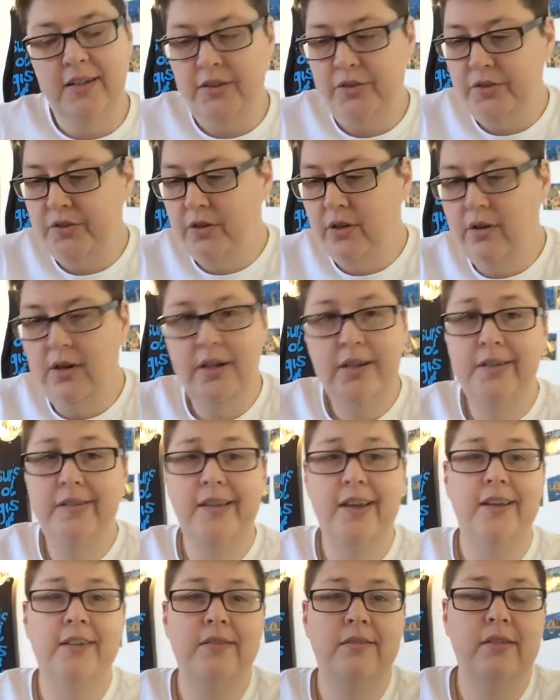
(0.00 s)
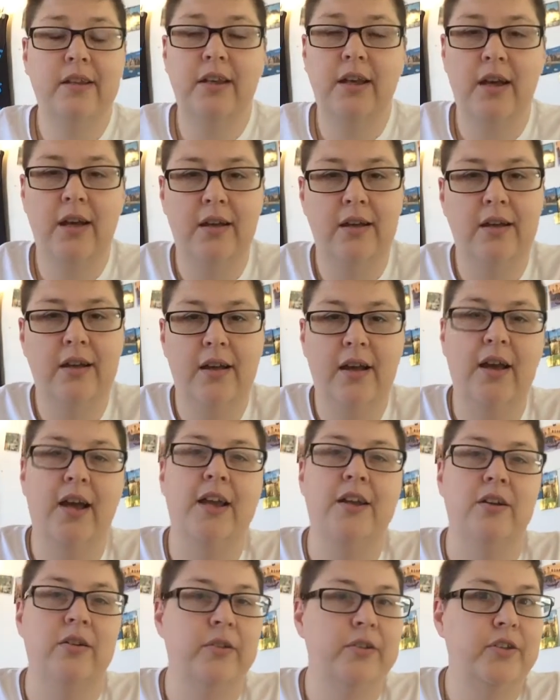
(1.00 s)
So, cause I
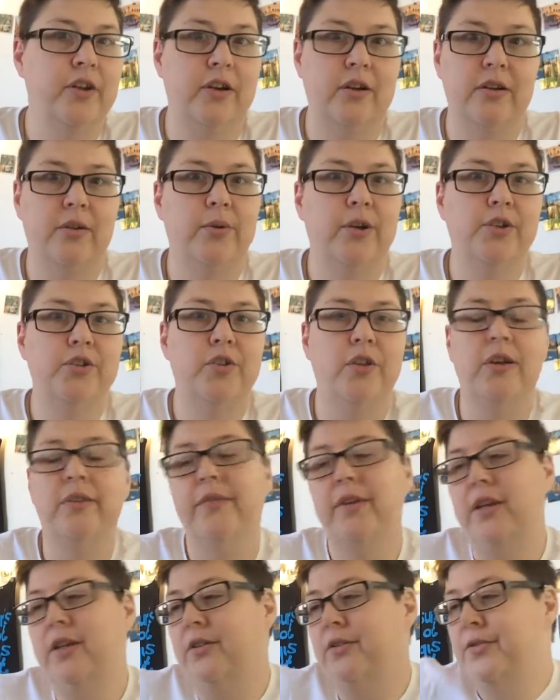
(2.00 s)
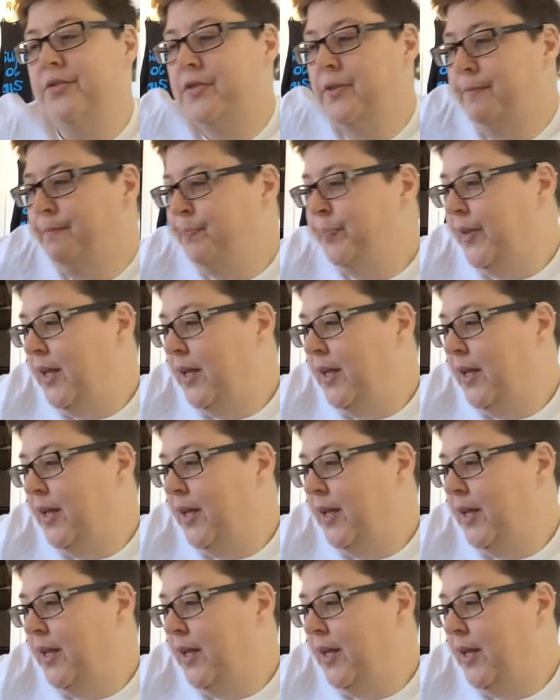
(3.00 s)
know it's hard to watch long videos.